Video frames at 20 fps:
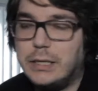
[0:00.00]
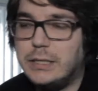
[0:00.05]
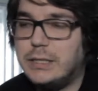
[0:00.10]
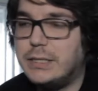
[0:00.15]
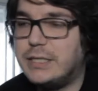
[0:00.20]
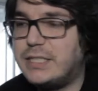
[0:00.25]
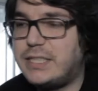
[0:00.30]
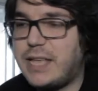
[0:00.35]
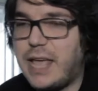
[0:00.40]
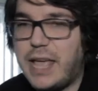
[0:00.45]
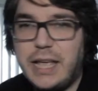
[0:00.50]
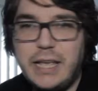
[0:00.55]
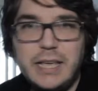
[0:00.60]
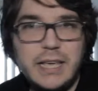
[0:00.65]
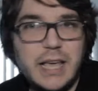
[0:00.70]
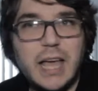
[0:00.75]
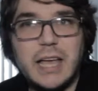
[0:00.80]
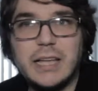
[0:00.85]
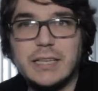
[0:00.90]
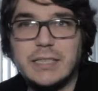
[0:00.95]
Say
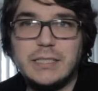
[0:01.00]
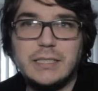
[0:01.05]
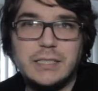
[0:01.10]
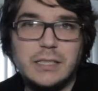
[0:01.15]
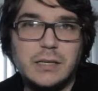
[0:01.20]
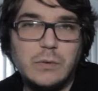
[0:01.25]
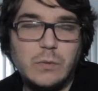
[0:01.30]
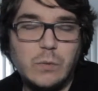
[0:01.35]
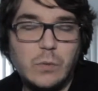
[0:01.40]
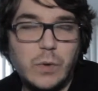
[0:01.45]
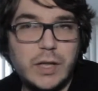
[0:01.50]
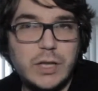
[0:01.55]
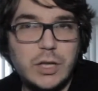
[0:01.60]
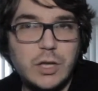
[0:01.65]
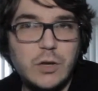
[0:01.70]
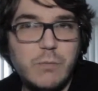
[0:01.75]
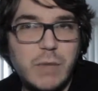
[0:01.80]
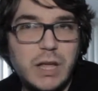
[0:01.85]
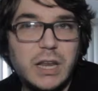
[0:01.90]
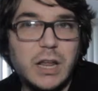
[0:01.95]
yes when
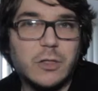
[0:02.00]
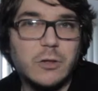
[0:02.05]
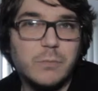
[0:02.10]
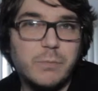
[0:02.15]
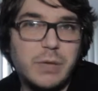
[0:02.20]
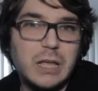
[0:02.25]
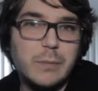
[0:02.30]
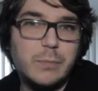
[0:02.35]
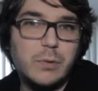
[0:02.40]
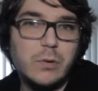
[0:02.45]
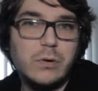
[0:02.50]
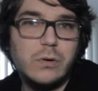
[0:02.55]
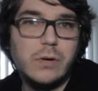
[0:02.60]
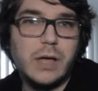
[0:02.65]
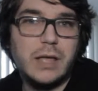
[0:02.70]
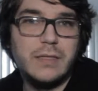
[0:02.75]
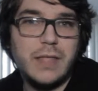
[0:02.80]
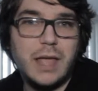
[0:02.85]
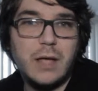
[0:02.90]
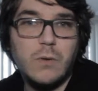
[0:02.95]
you meet other people
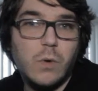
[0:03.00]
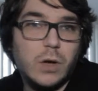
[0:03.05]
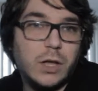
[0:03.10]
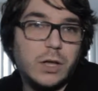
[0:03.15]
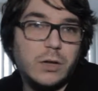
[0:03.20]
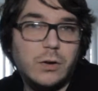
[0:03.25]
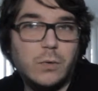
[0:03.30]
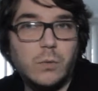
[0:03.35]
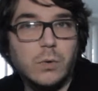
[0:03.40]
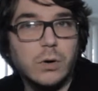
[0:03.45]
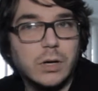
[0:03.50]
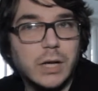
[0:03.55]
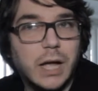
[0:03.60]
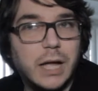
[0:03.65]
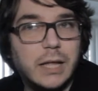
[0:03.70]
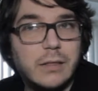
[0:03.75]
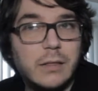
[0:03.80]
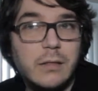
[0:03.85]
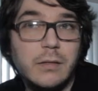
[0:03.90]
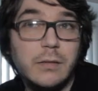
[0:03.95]
and they want you to work
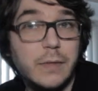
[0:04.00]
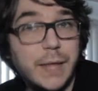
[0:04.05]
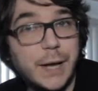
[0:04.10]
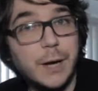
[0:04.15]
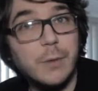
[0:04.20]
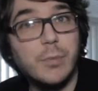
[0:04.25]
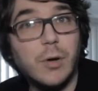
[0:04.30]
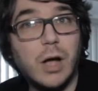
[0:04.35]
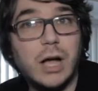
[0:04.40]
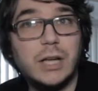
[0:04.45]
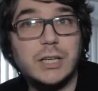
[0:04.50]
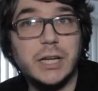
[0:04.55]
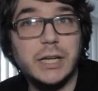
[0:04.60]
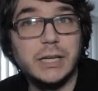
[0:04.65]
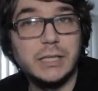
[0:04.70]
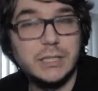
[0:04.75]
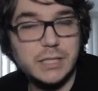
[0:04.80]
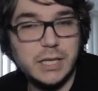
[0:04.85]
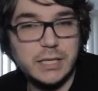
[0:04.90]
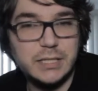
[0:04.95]
on their
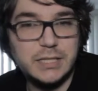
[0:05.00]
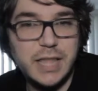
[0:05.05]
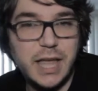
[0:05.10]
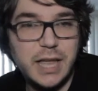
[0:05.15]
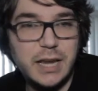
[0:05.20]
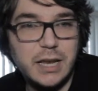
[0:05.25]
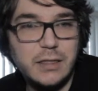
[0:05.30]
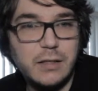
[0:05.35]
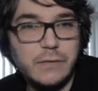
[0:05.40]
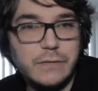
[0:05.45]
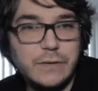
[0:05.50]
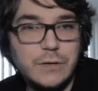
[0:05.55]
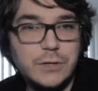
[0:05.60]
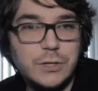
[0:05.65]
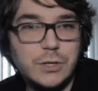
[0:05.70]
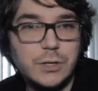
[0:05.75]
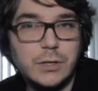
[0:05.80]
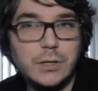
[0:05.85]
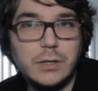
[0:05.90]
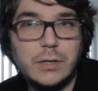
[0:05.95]
projects, because then in the
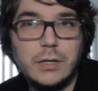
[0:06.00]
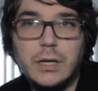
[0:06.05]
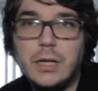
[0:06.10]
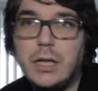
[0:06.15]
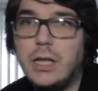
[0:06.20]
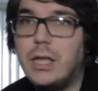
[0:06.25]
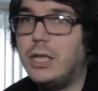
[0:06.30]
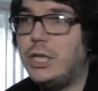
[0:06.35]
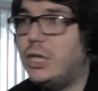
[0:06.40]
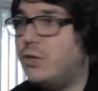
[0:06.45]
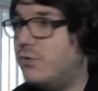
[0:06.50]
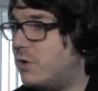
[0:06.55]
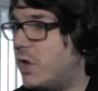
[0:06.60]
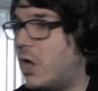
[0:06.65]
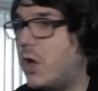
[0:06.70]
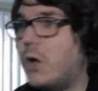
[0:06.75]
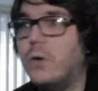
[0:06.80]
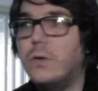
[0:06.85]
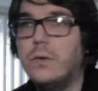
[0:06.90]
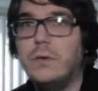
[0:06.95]
future, you
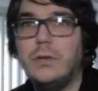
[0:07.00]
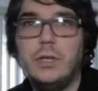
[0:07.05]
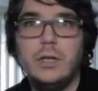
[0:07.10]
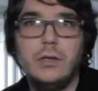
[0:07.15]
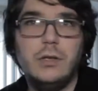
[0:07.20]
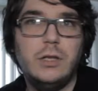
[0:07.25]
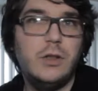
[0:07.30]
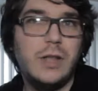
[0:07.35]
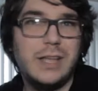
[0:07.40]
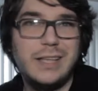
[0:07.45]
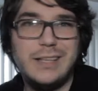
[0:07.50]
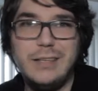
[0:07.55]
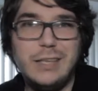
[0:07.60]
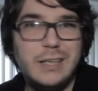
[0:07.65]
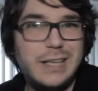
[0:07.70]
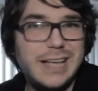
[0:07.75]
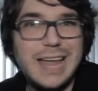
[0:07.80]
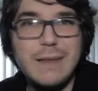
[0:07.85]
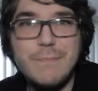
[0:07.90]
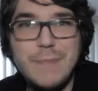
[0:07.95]

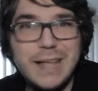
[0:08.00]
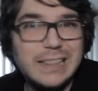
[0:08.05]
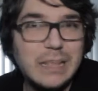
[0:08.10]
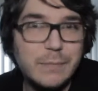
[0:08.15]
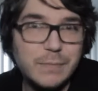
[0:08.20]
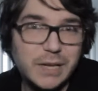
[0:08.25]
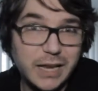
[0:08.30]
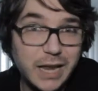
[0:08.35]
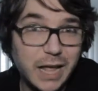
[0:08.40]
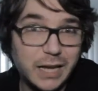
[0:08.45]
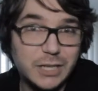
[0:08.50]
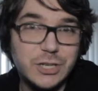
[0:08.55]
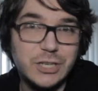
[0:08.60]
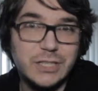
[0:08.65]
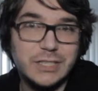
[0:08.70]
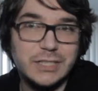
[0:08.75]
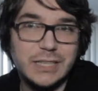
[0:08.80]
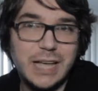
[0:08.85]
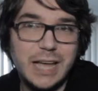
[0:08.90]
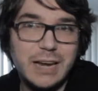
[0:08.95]
gotta make them
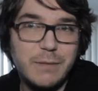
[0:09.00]
connections.